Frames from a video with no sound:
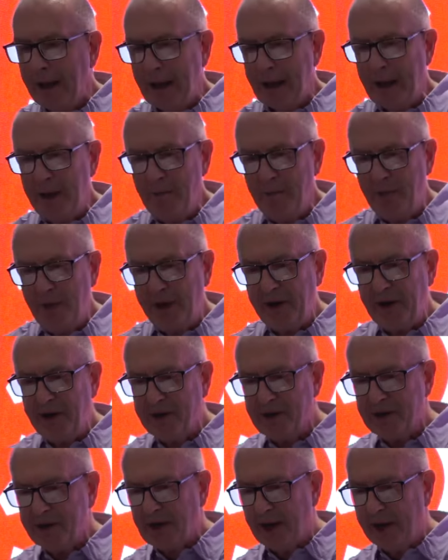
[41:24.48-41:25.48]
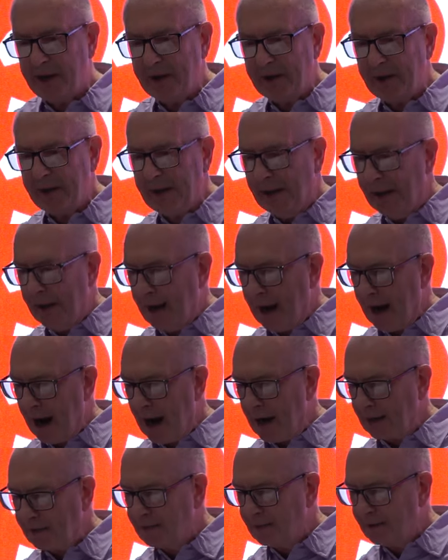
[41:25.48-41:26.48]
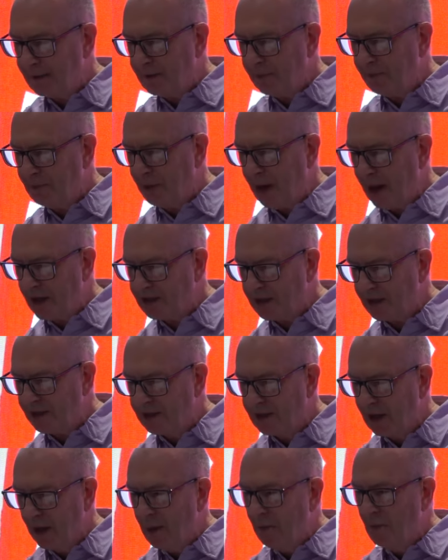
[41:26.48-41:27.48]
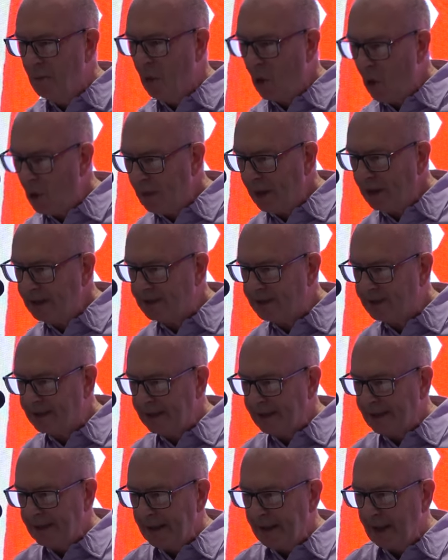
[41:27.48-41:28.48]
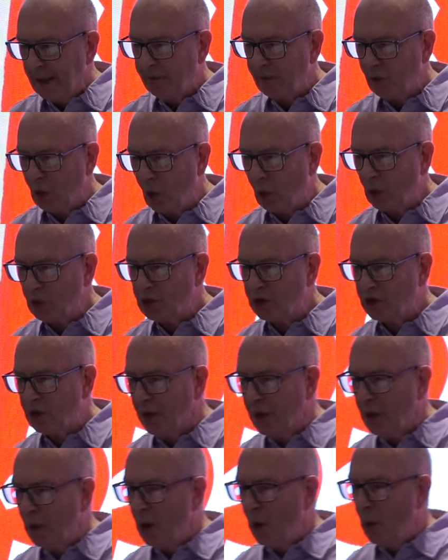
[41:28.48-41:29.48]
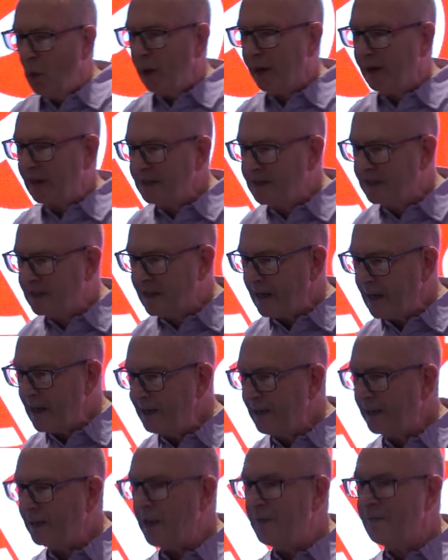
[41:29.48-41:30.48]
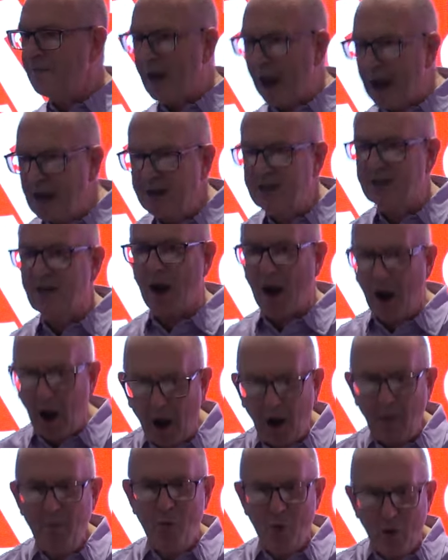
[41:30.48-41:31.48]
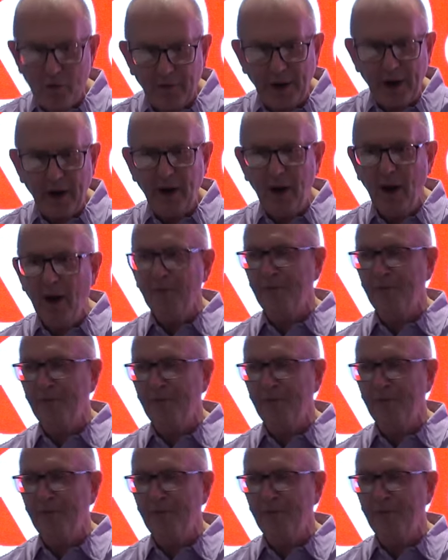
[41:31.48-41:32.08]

in British society at the present moment. And of course, we can see that events are moving